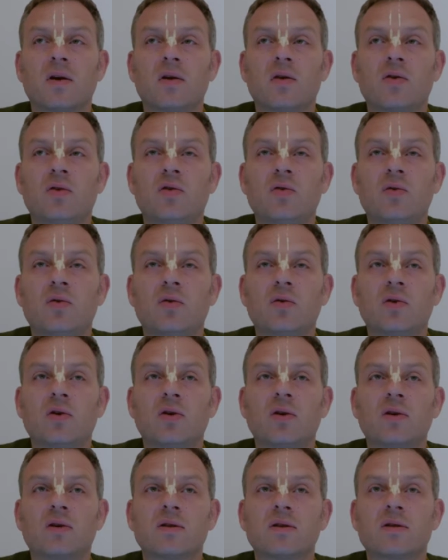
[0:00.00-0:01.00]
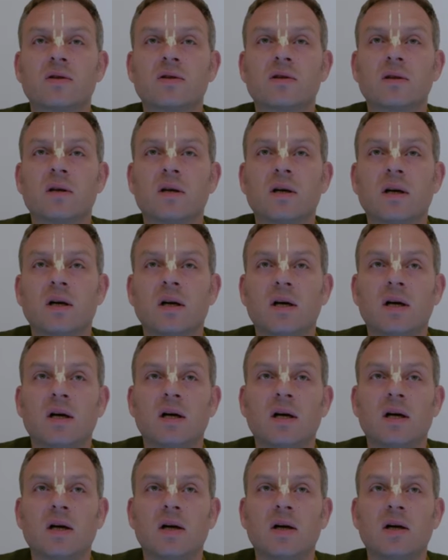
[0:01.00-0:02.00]
do not
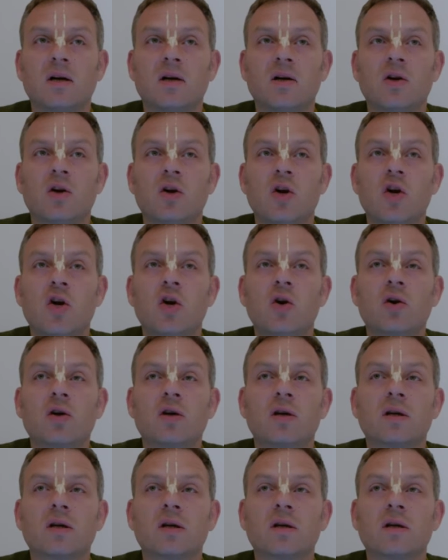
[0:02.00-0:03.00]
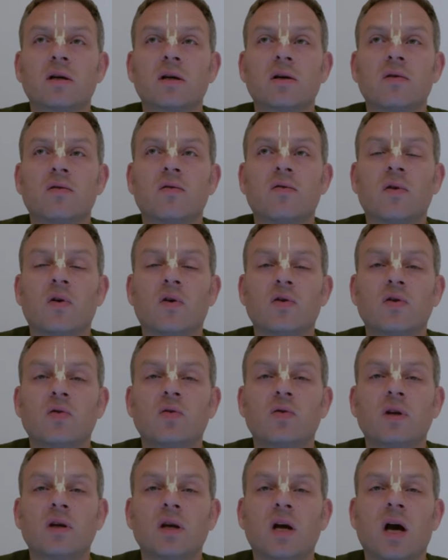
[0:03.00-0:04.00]
look for
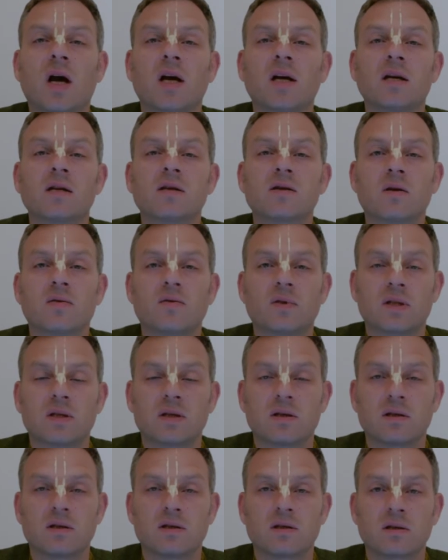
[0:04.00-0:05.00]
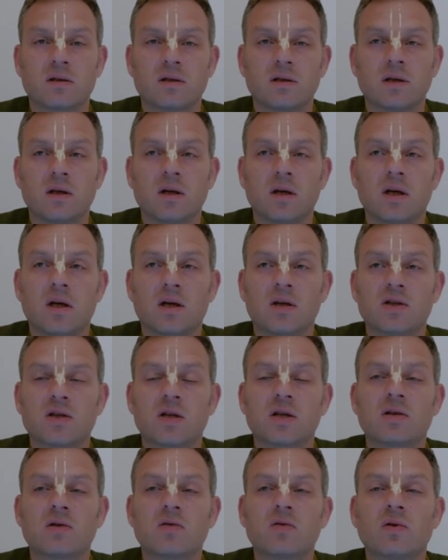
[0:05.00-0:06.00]
doing higher services.
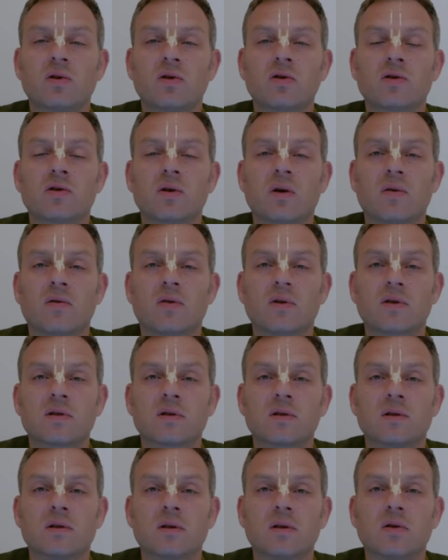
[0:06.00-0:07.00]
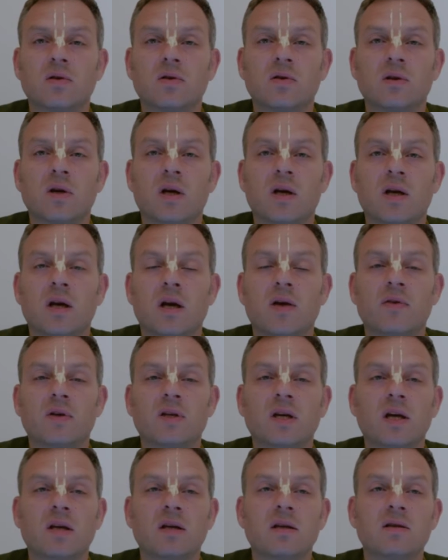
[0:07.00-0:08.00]
Just do your service. Have a
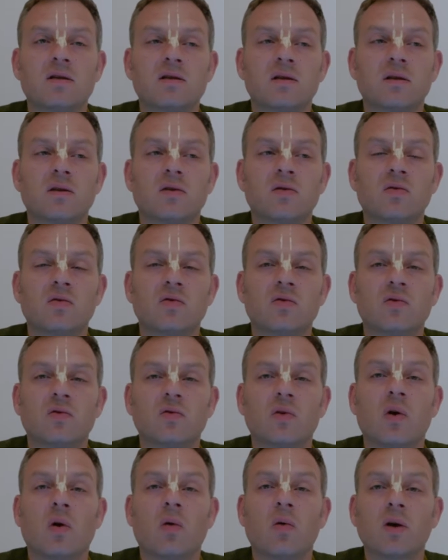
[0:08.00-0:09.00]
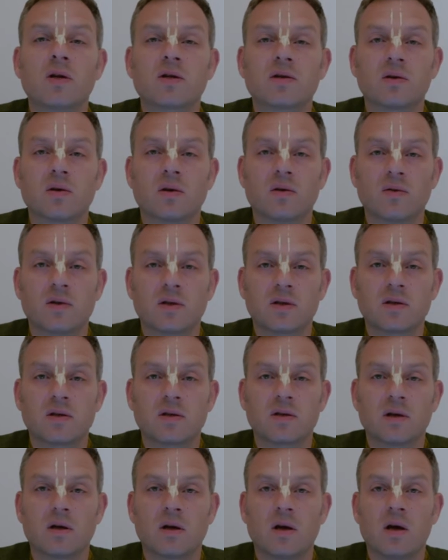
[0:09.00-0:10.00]
tendency to do lower service.
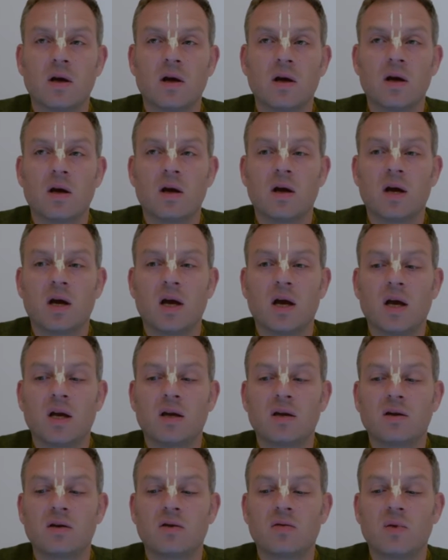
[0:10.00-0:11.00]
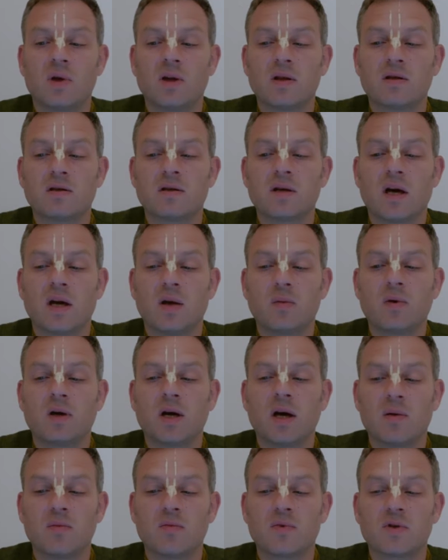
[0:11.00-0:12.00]
And when the time
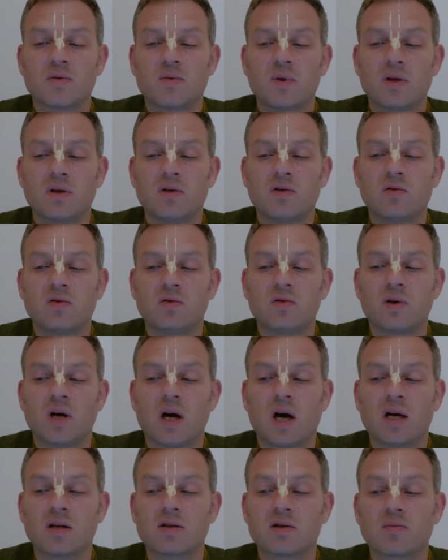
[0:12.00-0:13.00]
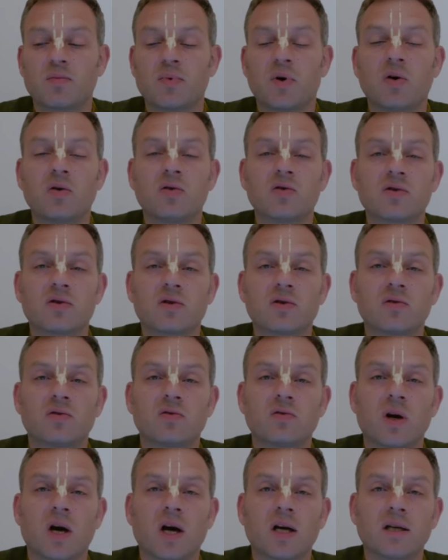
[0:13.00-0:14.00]
comes when you are supposed to do
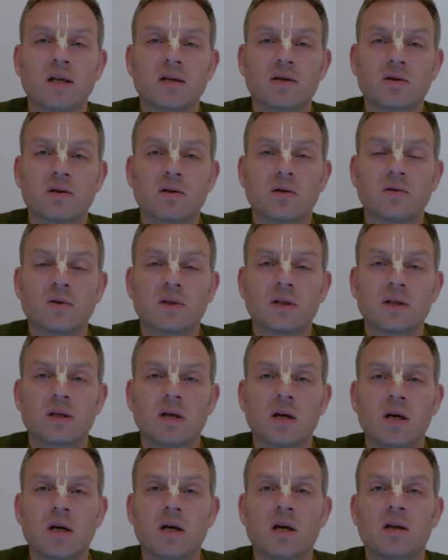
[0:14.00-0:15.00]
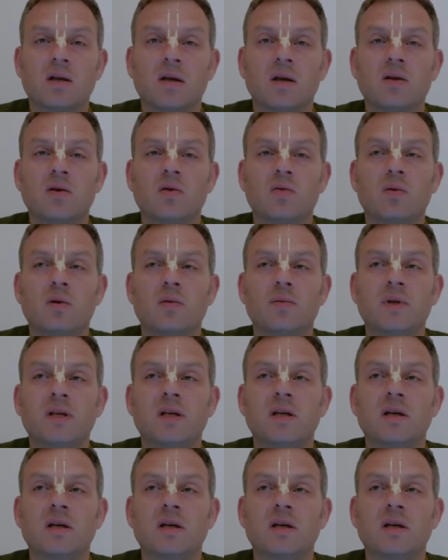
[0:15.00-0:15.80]
higher service, then you will be